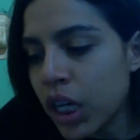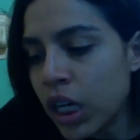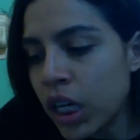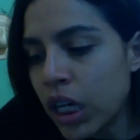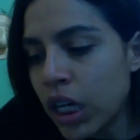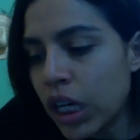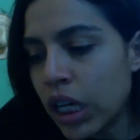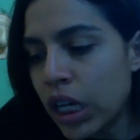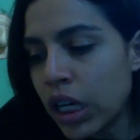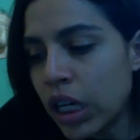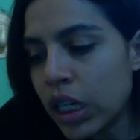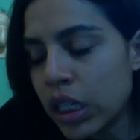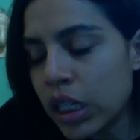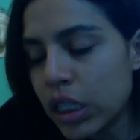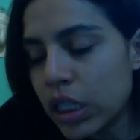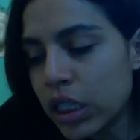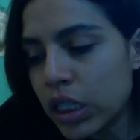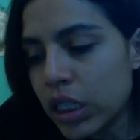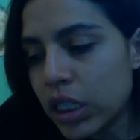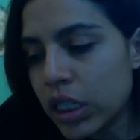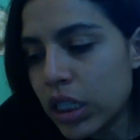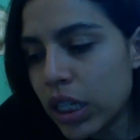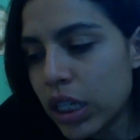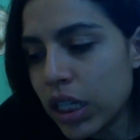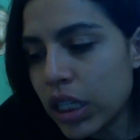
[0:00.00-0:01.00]
In
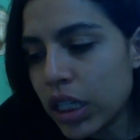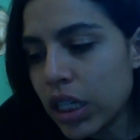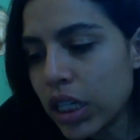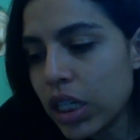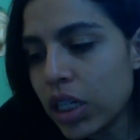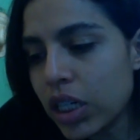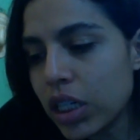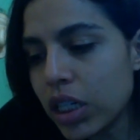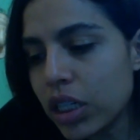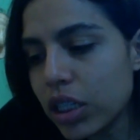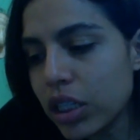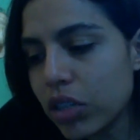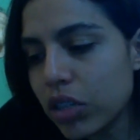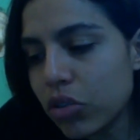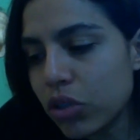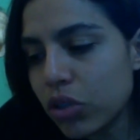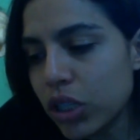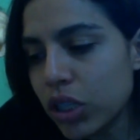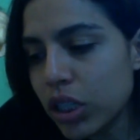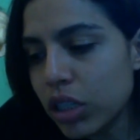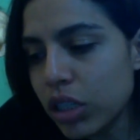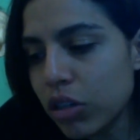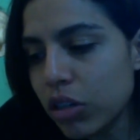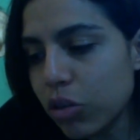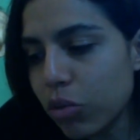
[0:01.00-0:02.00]
standard
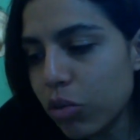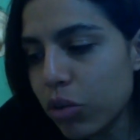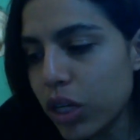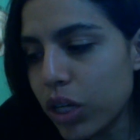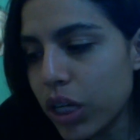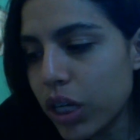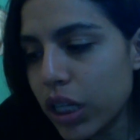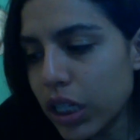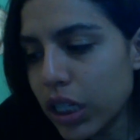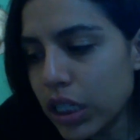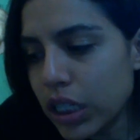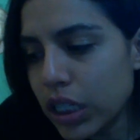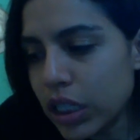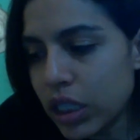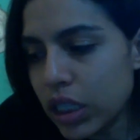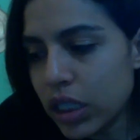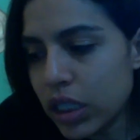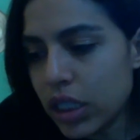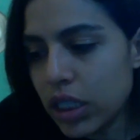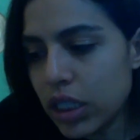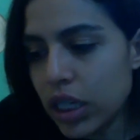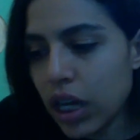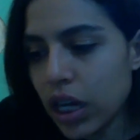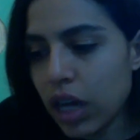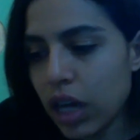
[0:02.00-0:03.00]
three, well, in this
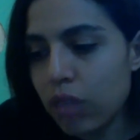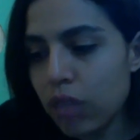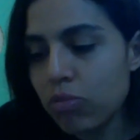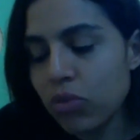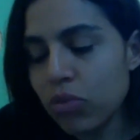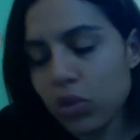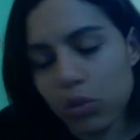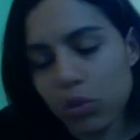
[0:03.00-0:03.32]
time,